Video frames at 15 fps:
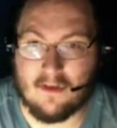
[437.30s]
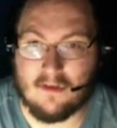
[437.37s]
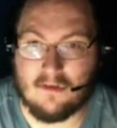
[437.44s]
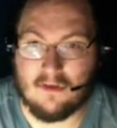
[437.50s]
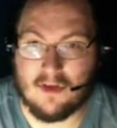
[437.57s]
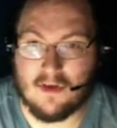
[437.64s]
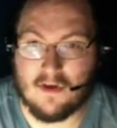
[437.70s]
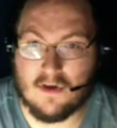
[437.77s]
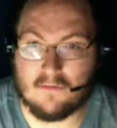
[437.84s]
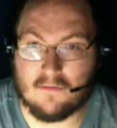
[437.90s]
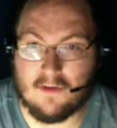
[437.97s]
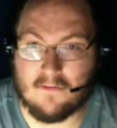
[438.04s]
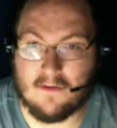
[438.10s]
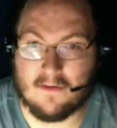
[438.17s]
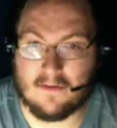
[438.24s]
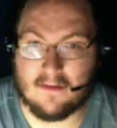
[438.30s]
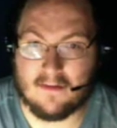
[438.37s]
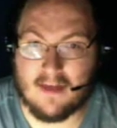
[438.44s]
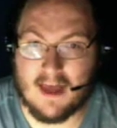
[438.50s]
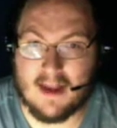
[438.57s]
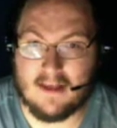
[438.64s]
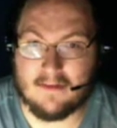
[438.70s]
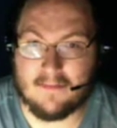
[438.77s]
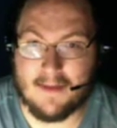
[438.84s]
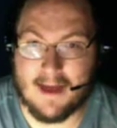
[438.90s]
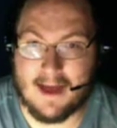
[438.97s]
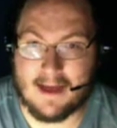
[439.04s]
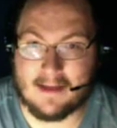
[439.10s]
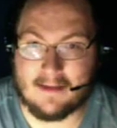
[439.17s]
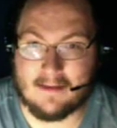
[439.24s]
you go and revert the settings
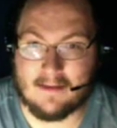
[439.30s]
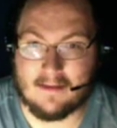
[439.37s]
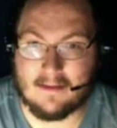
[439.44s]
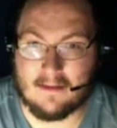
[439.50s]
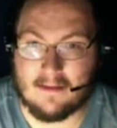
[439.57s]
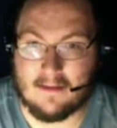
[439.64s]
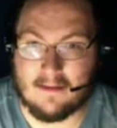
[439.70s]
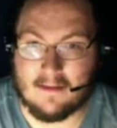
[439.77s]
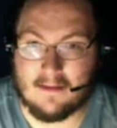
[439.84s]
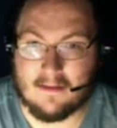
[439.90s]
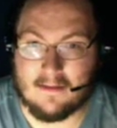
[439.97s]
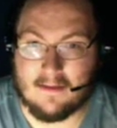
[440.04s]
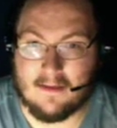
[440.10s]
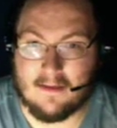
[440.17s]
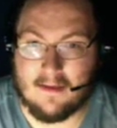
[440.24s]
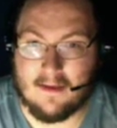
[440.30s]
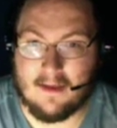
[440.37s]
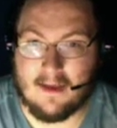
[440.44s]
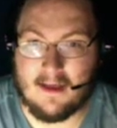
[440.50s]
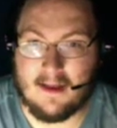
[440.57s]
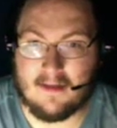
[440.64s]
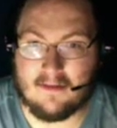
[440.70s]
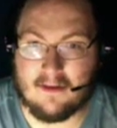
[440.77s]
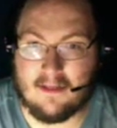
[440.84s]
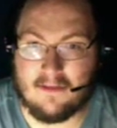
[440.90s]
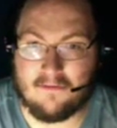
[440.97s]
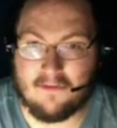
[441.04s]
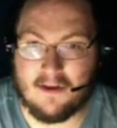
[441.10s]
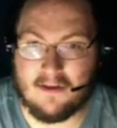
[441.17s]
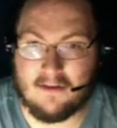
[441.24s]
back. And as another
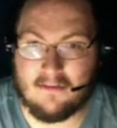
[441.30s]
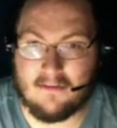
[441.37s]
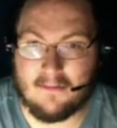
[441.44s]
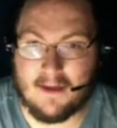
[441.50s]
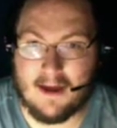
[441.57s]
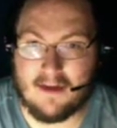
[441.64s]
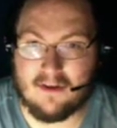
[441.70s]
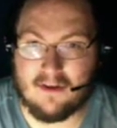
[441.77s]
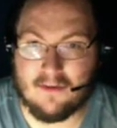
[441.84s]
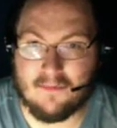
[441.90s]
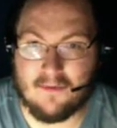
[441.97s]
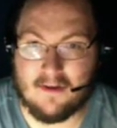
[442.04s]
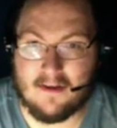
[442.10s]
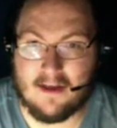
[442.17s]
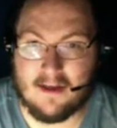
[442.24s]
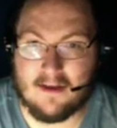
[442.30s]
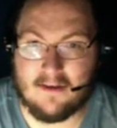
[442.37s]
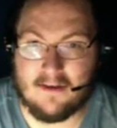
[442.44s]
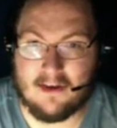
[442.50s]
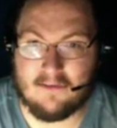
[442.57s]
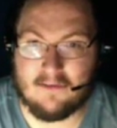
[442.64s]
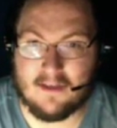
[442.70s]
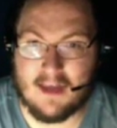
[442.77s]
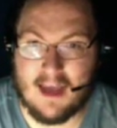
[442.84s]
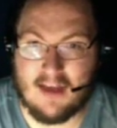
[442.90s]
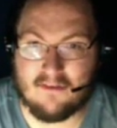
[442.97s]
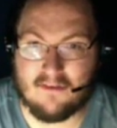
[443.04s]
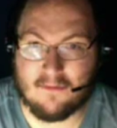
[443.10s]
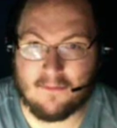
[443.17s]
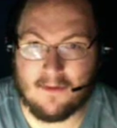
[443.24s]
friendly reminder, you bring down your
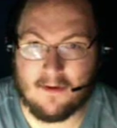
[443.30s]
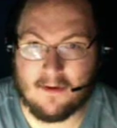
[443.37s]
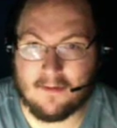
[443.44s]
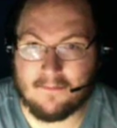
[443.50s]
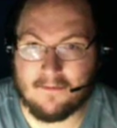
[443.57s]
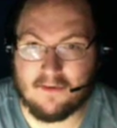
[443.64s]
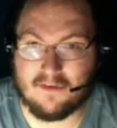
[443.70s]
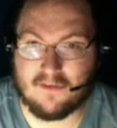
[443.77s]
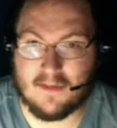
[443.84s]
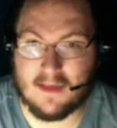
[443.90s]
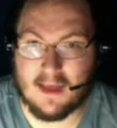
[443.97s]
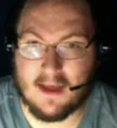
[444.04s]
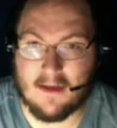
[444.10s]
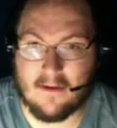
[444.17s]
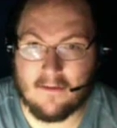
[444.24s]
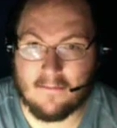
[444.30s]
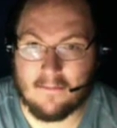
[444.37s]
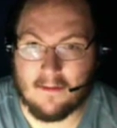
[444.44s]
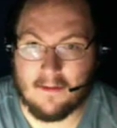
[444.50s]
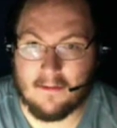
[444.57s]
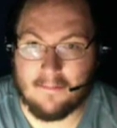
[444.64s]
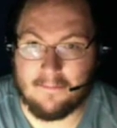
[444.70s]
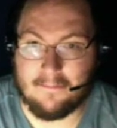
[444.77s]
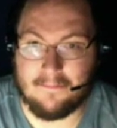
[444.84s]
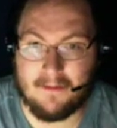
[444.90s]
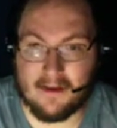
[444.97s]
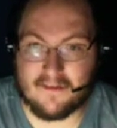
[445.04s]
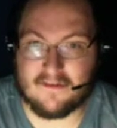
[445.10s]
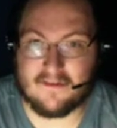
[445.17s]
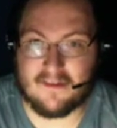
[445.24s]
notifications bar, push the gear,
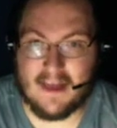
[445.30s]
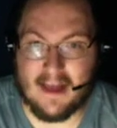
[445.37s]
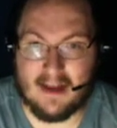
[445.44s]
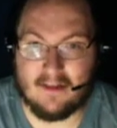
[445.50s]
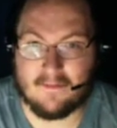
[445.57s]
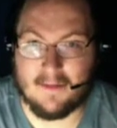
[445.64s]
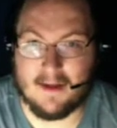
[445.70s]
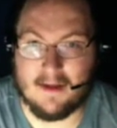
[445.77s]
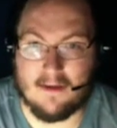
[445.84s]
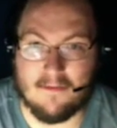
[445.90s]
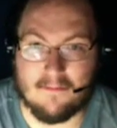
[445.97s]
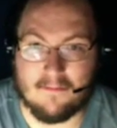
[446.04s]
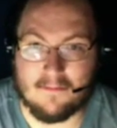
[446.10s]
there's your settings menu.